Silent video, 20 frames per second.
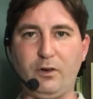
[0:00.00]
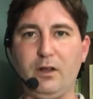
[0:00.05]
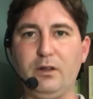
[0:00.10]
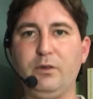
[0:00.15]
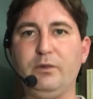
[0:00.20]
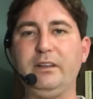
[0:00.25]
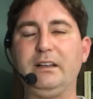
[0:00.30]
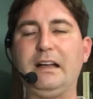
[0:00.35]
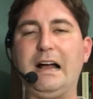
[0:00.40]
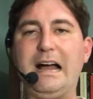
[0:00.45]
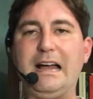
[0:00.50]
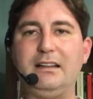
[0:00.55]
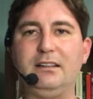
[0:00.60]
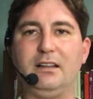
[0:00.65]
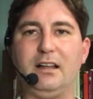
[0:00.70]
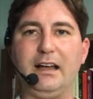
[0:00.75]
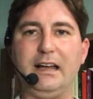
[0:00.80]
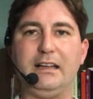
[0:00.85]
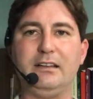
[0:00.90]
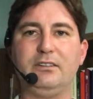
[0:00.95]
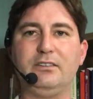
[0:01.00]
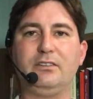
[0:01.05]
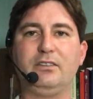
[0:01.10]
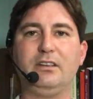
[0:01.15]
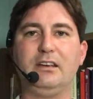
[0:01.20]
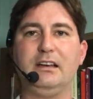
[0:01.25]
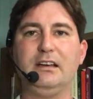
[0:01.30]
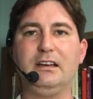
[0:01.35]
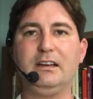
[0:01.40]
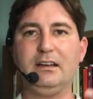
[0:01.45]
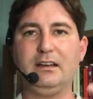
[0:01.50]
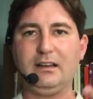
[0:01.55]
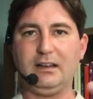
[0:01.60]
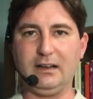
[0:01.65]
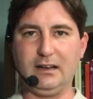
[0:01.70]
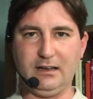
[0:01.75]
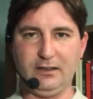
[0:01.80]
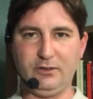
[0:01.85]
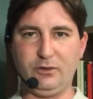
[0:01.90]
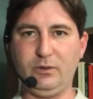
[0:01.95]
follow the guidelines,
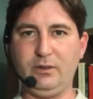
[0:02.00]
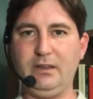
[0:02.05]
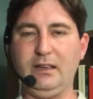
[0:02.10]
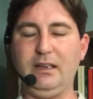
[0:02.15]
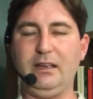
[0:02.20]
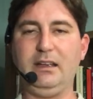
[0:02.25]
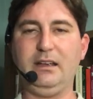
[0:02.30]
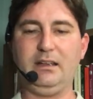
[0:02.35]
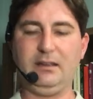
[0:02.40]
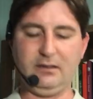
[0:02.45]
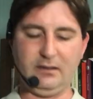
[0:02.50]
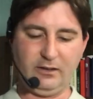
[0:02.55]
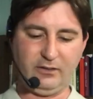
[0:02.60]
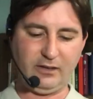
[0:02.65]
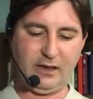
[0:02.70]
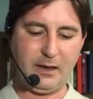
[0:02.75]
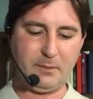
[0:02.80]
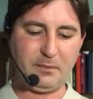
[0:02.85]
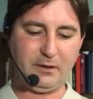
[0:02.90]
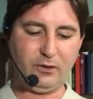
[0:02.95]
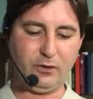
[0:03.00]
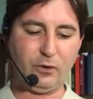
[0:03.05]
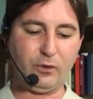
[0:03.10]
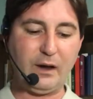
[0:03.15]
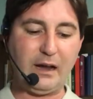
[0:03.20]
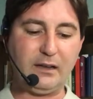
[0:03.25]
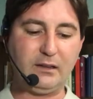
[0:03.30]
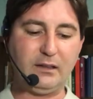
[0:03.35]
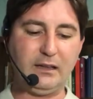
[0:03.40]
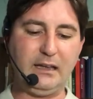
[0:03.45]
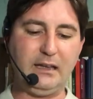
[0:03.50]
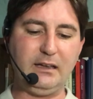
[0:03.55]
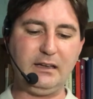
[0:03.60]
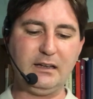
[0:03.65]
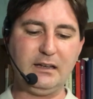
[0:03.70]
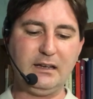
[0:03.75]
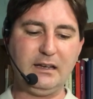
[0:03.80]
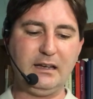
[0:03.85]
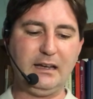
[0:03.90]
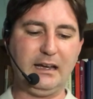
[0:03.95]
uh, do the assignment
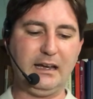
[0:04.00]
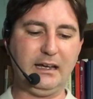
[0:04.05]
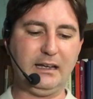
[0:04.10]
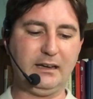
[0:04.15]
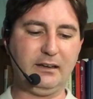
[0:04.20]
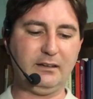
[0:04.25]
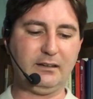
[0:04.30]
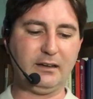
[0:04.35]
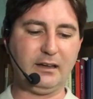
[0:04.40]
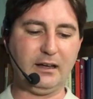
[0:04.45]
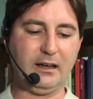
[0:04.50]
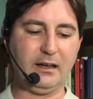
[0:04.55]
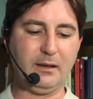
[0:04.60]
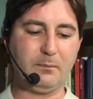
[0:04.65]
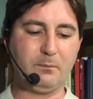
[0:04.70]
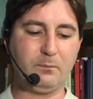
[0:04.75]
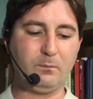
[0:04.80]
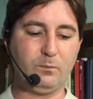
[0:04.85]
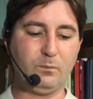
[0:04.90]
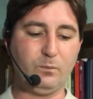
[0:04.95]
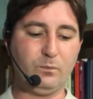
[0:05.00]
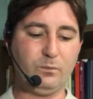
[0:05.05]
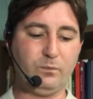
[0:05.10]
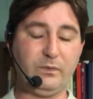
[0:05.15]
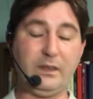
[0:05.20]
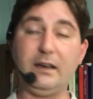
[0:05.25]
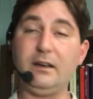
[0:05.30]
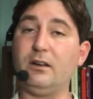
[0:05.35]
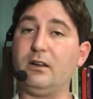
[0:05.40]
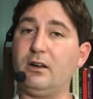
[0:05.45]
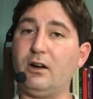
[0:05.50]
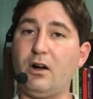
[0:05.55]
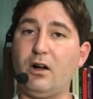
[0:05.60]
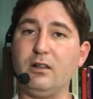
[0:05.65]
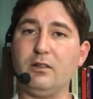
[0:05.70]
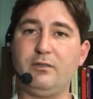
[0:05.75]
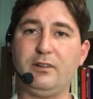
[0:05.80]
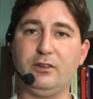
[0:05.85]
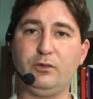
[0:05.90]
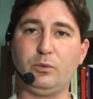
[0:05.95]
correctly, and um, then
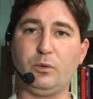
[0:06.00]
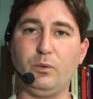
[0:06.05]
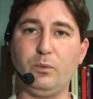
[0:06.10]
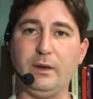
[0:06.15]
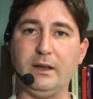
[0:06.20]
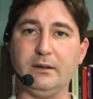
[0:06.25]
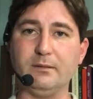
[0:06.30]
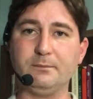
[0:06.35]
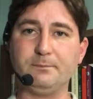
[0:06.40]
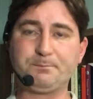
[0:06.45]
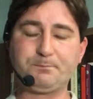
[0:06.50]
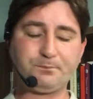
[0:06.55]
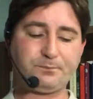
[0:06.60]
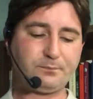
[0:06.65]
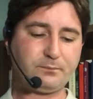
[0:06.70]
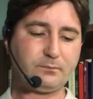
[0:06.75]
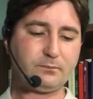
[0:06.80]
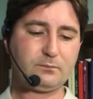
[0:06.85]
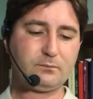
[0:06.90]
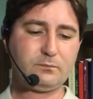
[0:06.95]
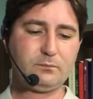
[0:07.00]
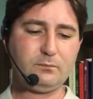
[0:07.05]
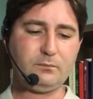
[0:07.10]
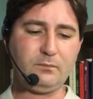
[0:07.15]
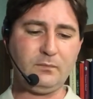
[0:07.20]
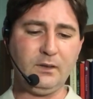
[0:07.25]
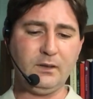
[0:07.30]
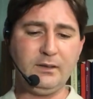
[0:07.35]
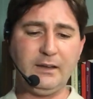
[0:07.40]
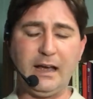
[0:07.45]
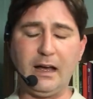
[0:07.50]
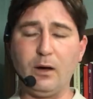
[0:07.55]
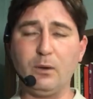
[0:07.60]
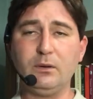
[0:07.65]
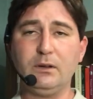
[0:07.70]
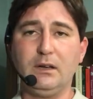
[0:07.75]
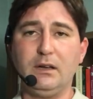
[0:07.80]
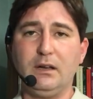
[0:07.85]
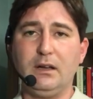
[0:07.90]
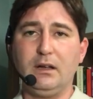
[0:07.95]
all of us will win. Now,